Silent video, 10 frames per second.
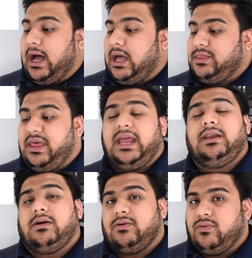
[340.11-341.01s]

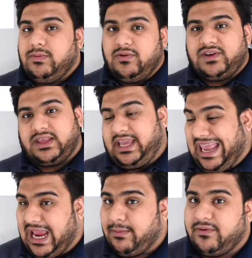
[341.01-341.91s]
Then we moved to the
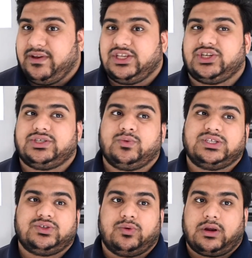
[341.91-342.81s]
camera features,
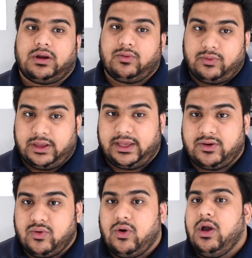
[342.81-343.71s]
which were really
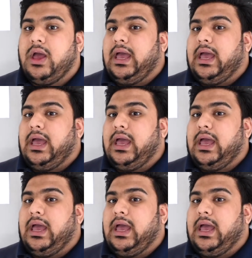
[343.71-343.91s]
cool.